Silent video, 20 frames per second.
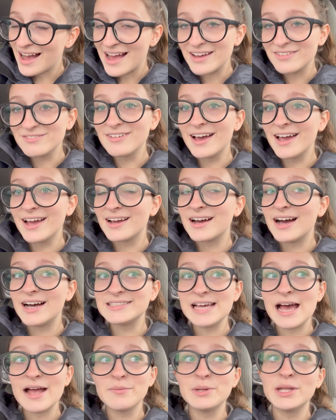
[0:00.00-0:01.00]
I have like a
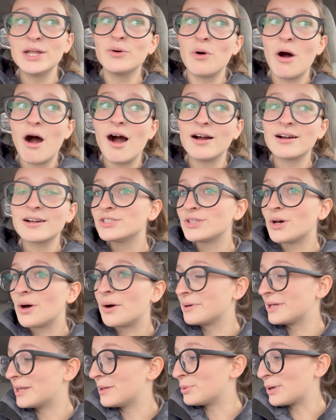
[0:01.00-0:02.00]
10 minute walk, so
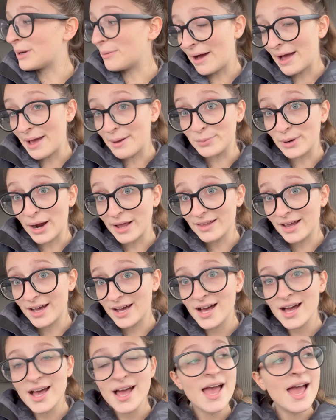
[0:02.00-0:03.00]
I'm gonna bring my
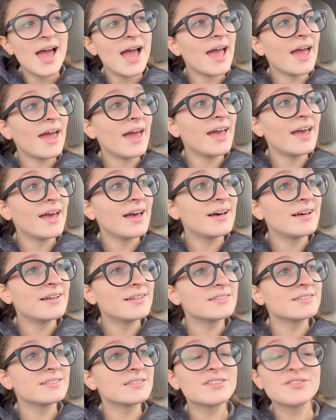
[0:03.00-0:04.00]
umbrella
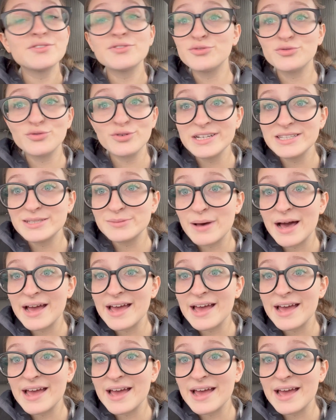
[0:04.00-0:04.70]
and freeze my